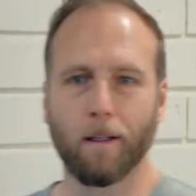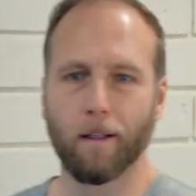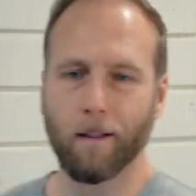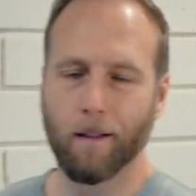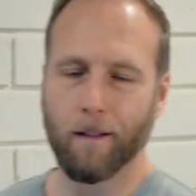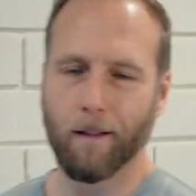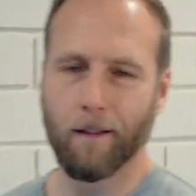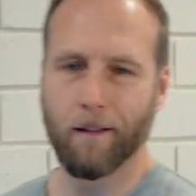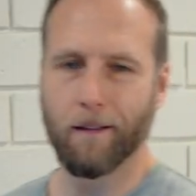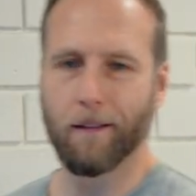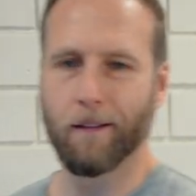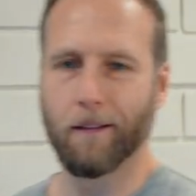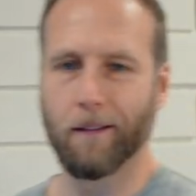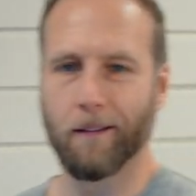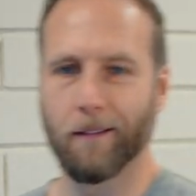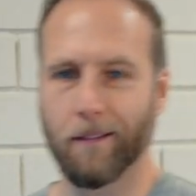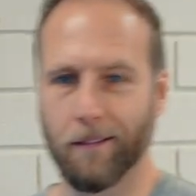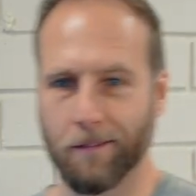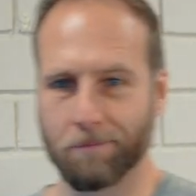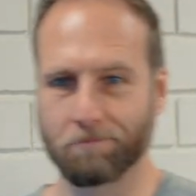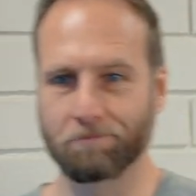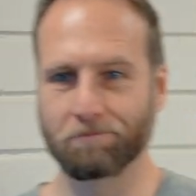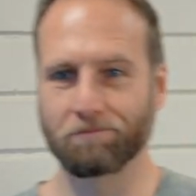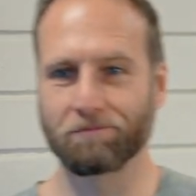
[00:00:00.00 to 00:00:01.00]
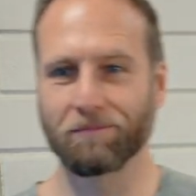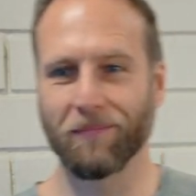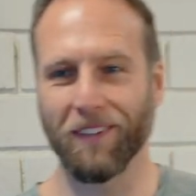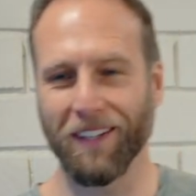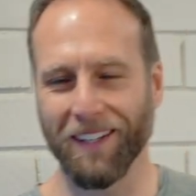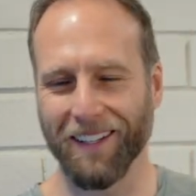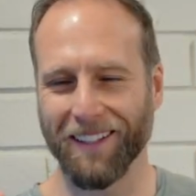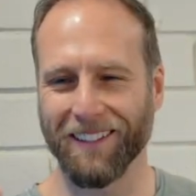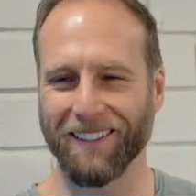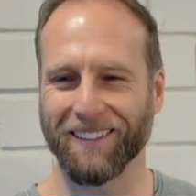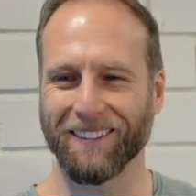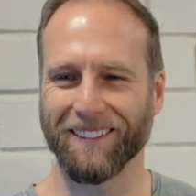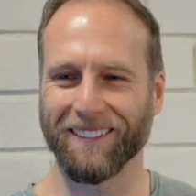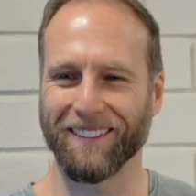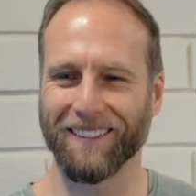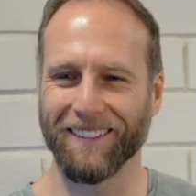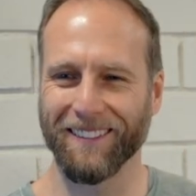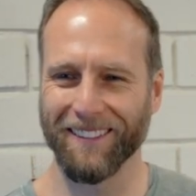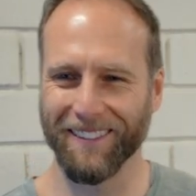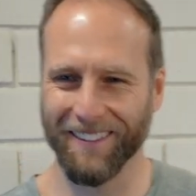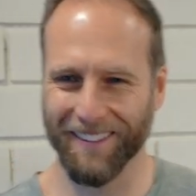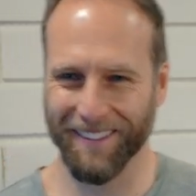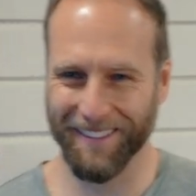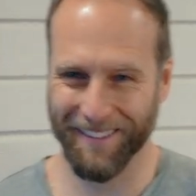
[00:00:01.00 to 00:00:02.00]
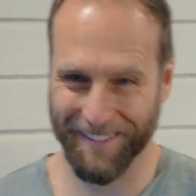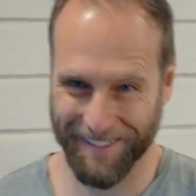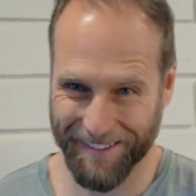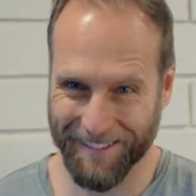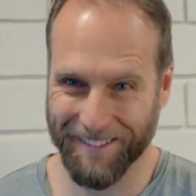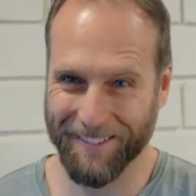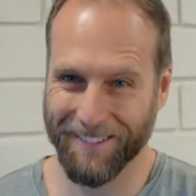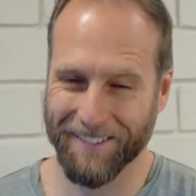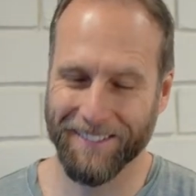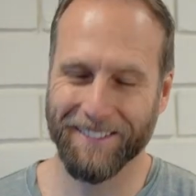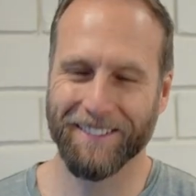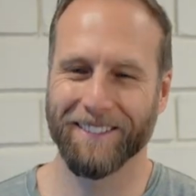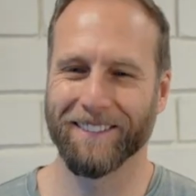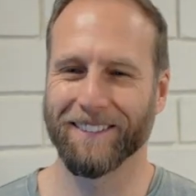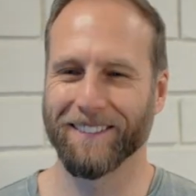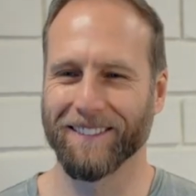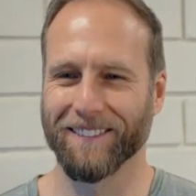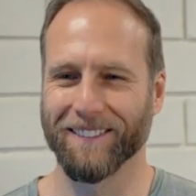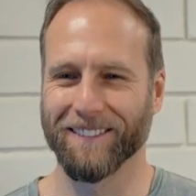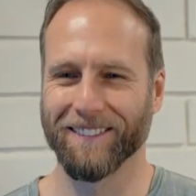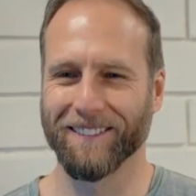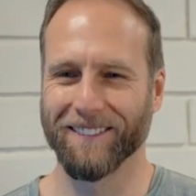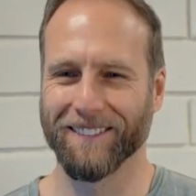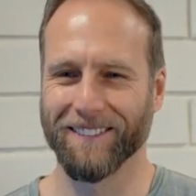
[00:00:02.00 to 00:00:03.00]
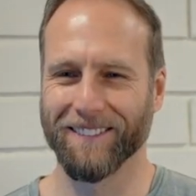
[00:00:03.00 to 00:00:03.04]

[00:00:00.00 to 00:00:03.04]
need to use your acting skills and project confidence.